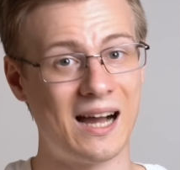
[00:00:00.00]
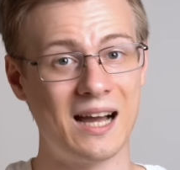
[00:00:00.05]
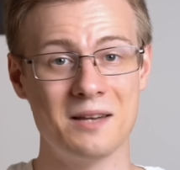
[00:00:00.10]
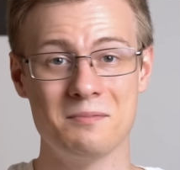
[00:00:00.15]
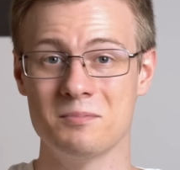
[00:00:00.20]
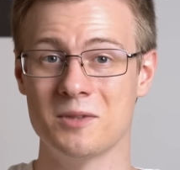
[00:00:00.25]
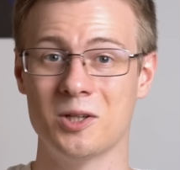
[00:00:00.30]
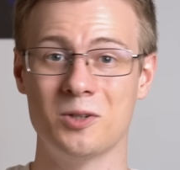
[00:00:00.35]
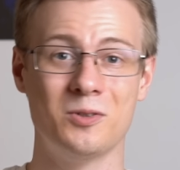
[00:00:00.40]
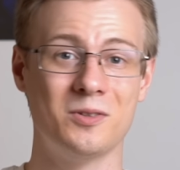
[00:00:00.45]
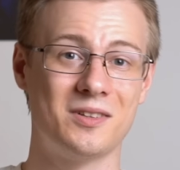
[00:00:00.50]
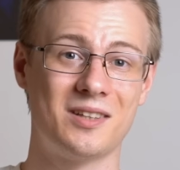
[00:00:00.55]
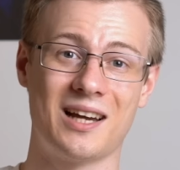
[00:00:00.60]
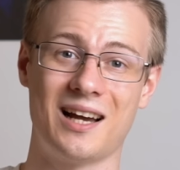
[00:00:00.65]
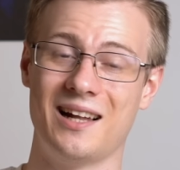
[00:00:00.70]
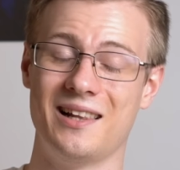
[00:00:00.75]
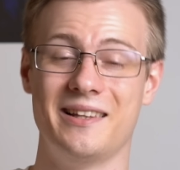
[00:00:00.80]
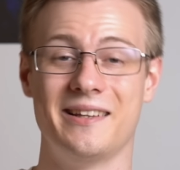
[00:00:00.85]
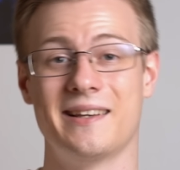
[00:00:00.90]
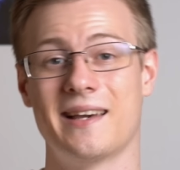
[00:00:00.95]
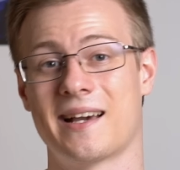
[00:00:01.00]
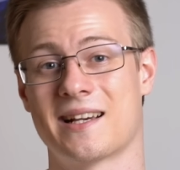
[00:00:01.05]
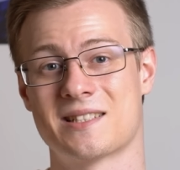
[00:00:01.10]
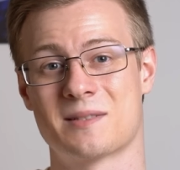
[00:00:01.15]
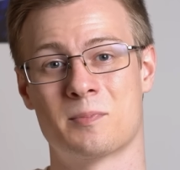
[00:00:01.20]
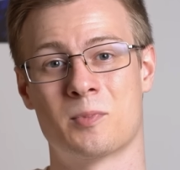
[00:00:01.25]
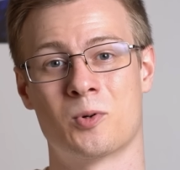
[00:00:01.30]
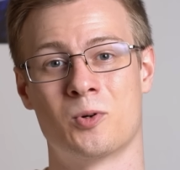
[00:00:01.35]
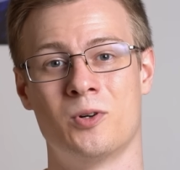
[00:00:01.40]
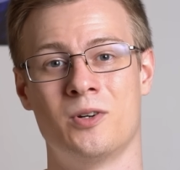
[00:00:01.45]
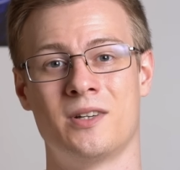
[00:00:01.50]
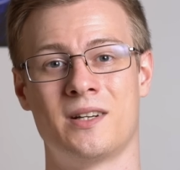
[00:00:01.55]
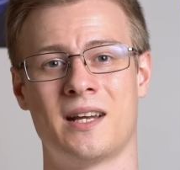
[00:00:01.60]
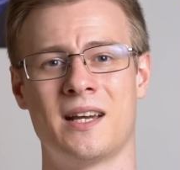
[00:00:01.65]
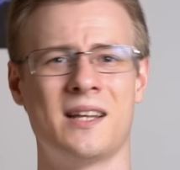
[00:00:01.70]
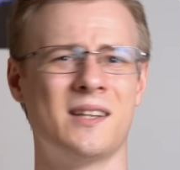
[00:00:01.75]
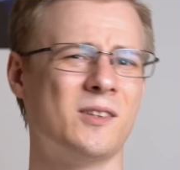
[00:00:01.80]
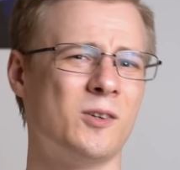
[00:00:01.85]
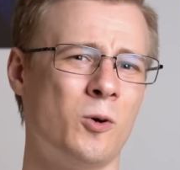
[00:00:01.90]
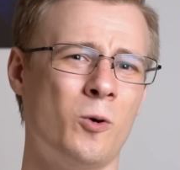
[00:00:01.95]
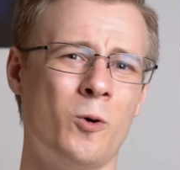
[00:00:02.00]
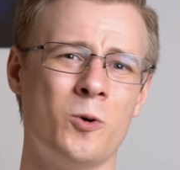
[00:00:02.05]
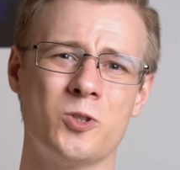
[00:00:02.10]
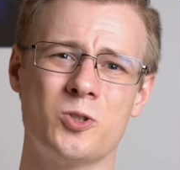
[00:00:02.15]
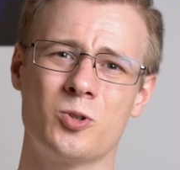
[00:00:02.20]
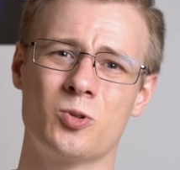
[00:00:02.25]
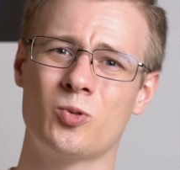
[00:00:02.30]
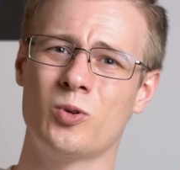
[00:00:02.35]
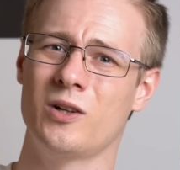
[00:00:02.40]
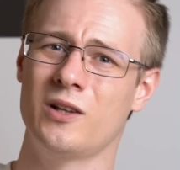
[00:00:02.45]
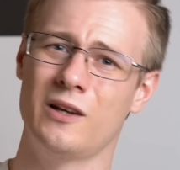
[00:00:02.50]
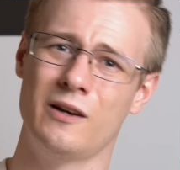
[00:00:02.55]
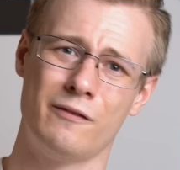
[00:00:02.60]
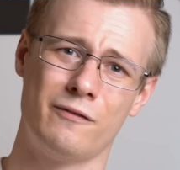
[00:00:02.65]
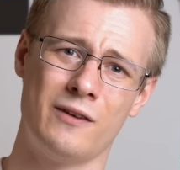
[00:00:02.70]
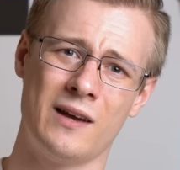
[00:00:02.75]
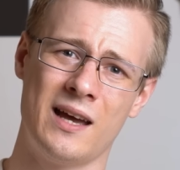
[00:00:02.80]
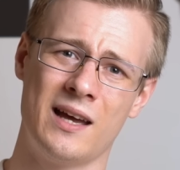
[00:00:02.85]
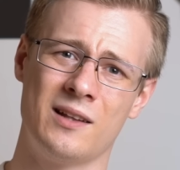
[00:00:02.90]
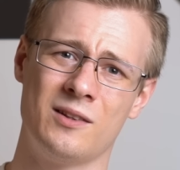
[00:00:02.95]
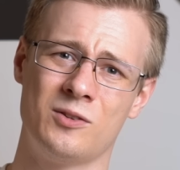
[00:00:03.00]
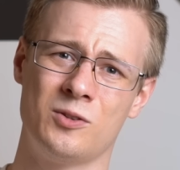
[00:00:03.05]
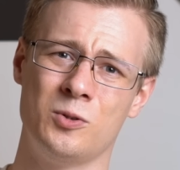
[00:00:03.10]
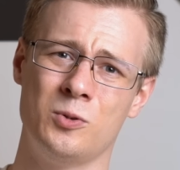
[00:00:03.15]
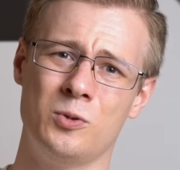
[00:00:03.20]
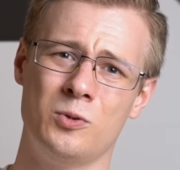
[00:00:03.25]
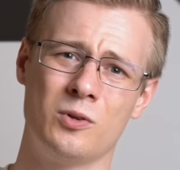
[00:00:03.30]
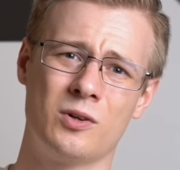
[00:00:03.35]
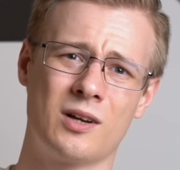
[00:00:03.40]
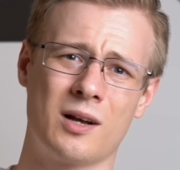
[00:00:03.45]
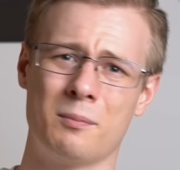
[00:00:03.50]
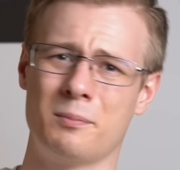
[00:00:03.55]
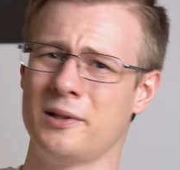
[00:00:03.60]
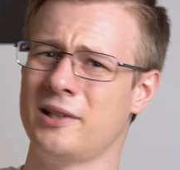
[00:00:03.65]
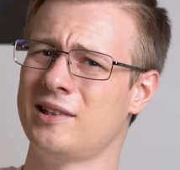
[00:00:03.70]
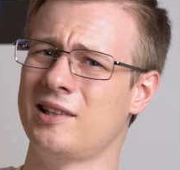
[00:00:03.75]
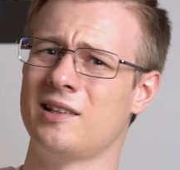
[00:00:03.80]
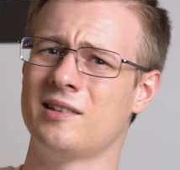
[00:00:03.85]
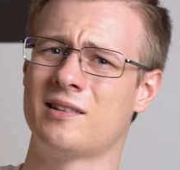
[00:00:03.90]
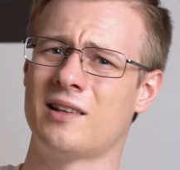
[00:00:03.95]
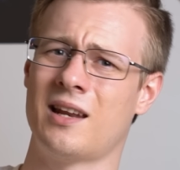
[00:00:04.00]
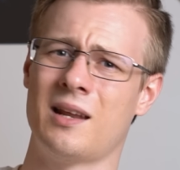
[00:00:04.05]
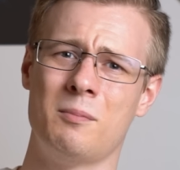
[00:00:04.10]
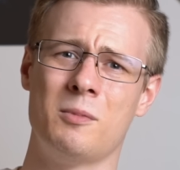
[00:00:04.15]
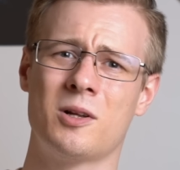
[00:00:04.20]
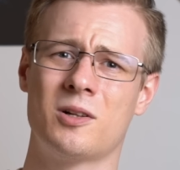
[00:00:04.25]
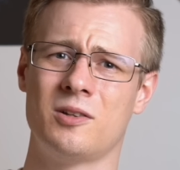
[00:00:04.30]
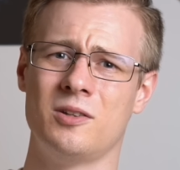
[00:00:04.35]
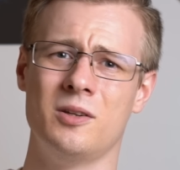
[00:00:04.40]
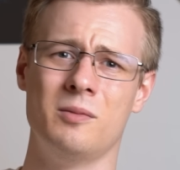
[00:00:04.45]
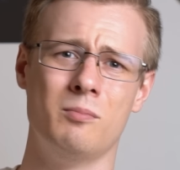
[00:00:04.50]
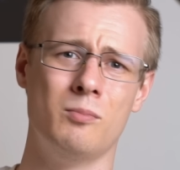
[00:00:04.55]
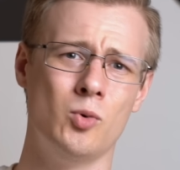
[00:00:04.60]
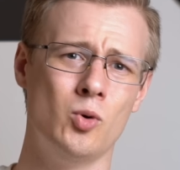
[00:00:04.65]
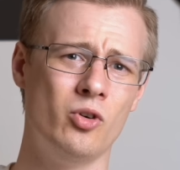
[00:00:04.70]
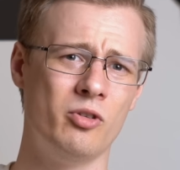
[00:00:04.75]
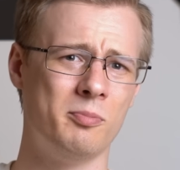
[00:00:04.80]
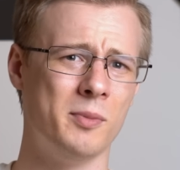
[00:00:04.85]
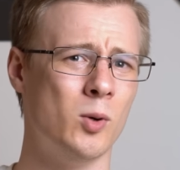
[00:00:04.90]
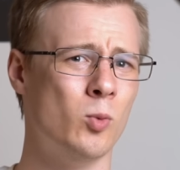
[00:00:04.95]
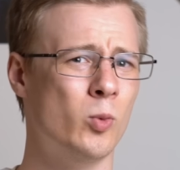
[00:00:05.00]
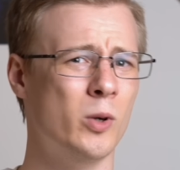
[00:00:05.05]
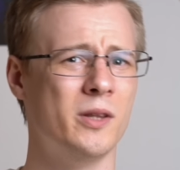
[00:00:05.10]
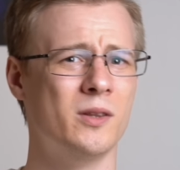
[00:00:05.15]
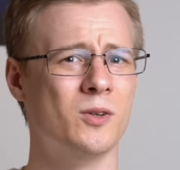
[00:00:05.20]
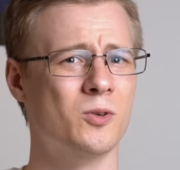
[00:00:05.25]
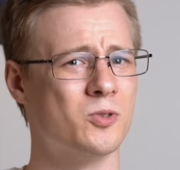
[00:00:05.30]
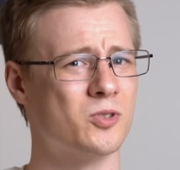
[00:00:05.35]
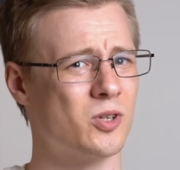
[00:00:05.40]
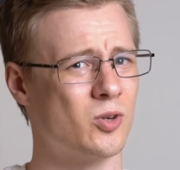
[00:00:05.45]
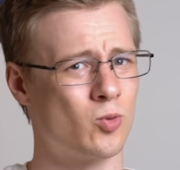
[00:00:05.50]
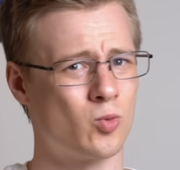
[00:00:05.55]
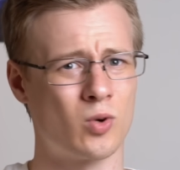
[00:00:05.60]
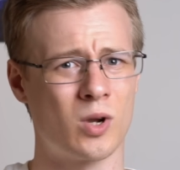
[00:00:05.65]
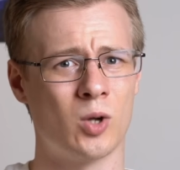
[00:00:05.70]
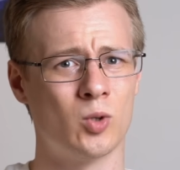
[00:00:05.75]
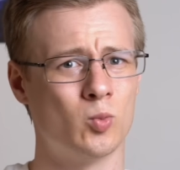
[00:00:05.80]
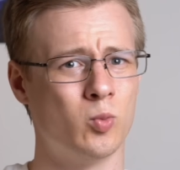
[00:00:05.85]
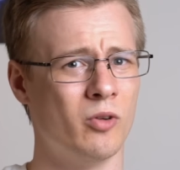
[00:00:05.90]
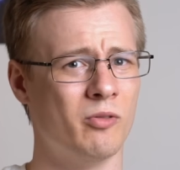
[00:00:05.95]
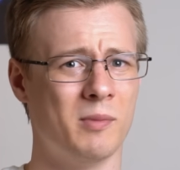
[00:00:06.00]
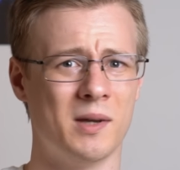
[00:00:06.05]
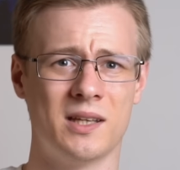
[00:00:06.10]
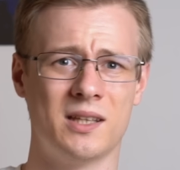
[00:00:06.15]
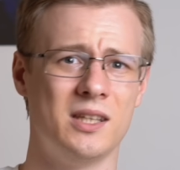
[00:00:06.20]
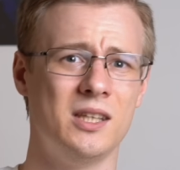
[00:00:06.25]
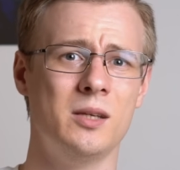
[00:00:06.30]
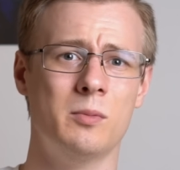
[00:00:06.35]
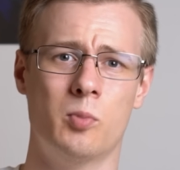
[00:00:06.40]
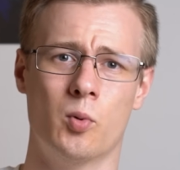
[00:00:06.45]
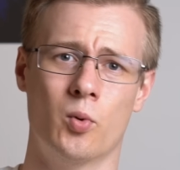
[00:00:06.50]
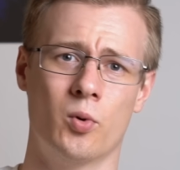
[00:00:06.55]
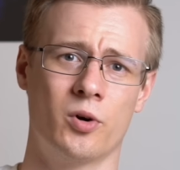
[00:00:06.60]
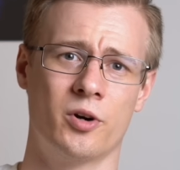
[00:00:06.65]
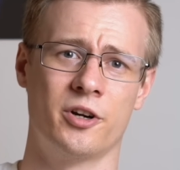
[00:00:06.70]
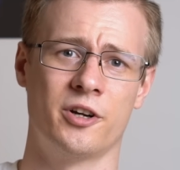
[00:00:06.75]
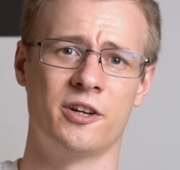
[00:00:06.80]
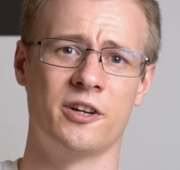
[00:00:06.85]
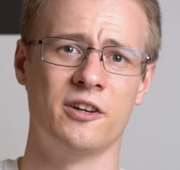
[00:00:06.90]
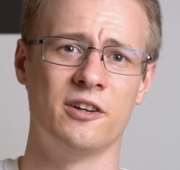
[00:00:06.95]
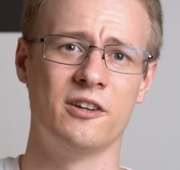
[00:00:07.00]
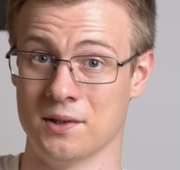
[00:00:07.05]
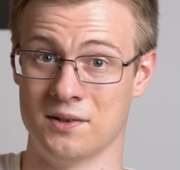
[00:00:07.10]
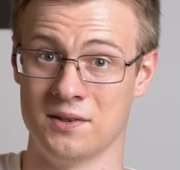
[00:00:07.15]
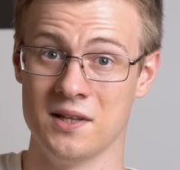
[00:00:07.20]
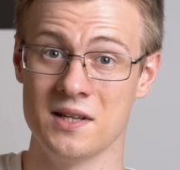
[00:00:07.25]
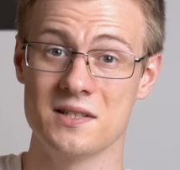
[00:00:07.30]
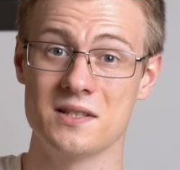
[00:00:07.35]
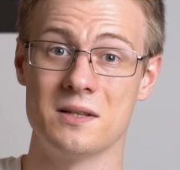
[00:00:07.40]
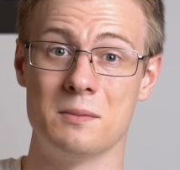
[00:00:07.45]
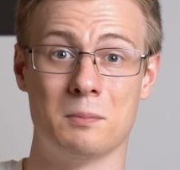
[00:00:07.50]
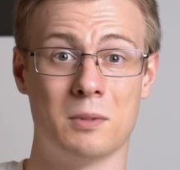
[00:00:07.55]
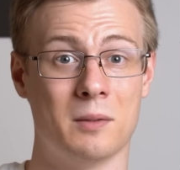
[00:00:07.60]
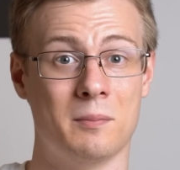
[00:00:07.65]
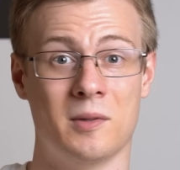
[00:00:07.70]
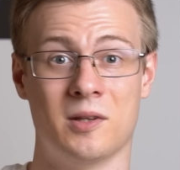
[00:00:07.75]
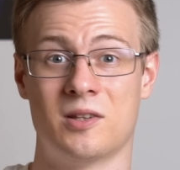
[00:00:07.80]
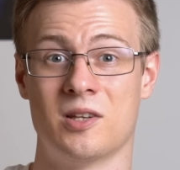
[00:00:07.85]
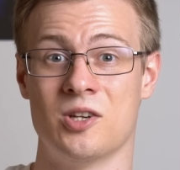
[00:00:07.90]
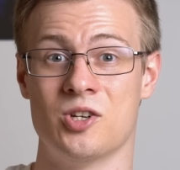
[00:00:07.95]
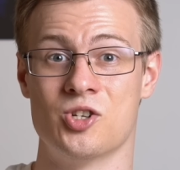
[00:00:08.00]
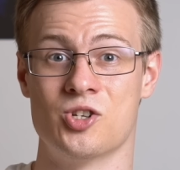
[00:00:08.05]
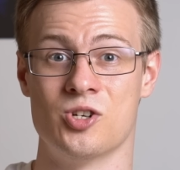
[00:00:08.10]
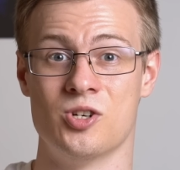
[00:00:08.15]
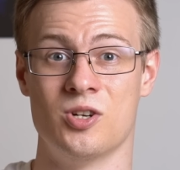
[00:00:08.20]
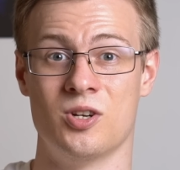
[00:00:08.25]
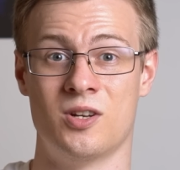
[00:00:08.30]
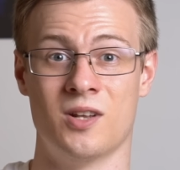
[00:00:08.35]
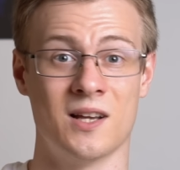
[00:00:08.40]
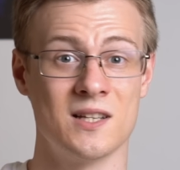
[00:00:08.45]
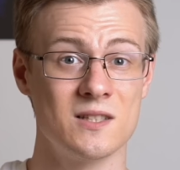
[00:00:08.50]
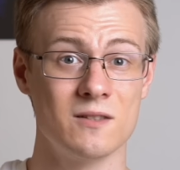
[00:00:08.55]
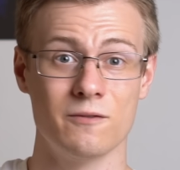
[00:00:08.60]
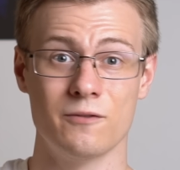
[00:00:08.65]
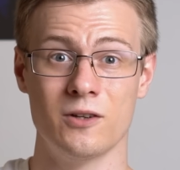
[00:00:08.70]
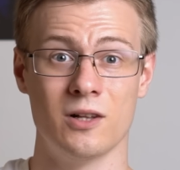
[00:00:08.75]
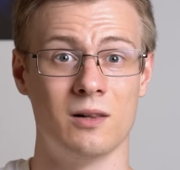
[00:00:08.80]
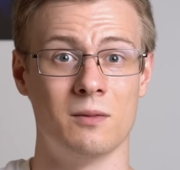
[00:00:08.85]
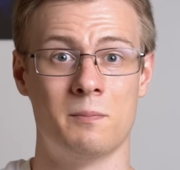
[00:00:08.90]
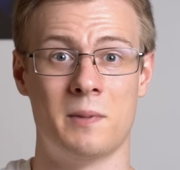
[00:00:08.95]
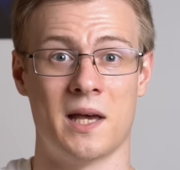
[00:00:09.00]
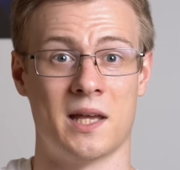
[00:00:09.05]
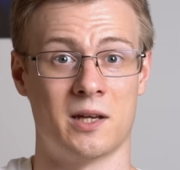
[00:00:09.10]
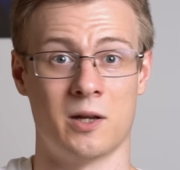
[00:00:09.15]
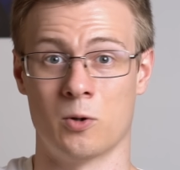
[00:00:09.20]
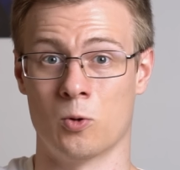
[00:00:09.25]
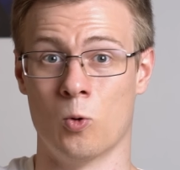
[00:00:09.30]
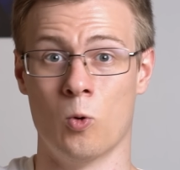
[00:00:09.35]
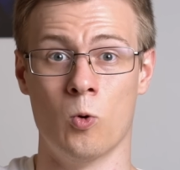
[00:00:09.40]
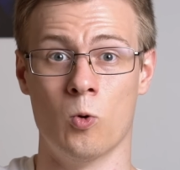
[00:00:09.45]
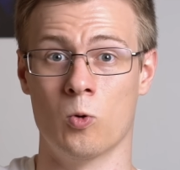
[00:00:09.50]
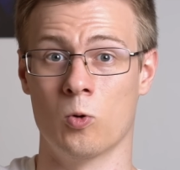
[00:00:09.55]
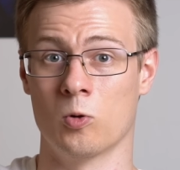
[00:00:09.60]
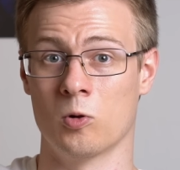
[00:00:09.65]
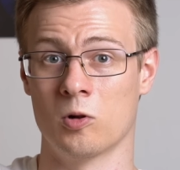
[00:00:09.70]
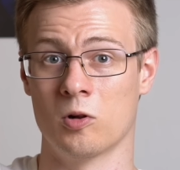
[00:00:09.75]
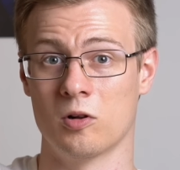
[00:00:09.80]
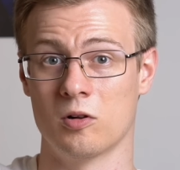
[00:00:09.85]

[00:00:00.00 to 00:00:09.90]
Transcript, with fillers: I'm no tiling expert and also not really a fan to completely dynamically move my windows around with my keyboard. But this implementation doesn't feel bad at all.